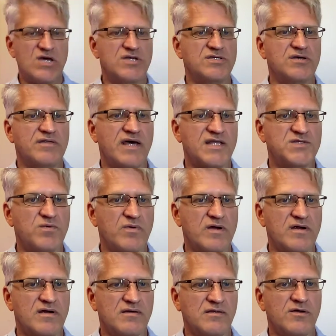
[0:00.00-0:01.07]
So that's
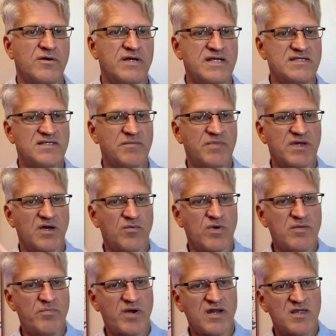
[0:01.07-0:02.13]
where learning something on
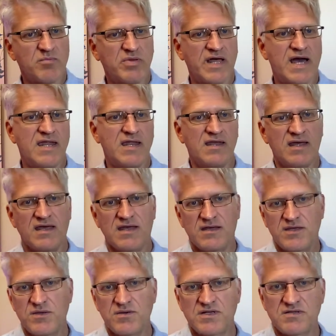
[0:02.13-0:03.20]
one part of the planet,
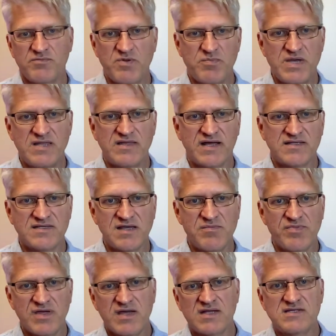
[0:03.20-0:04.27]
you can repeat that same
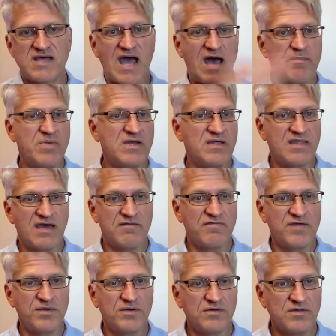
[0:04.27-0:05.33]
thing and tap into that
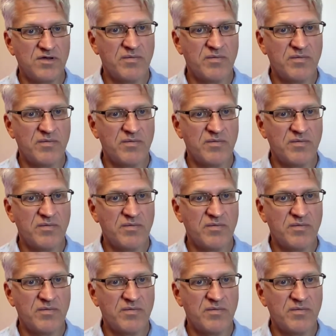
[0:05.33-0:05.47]
field